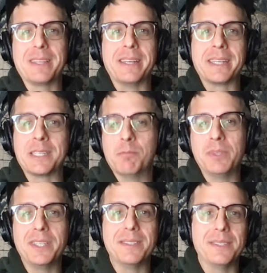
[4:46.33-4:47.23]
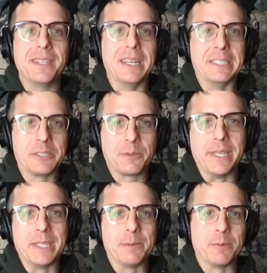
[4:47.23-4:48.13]
in a completely
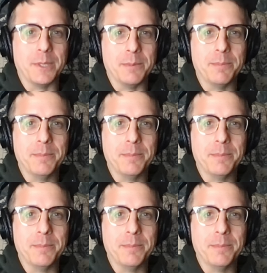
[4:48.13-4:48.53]
untreated room.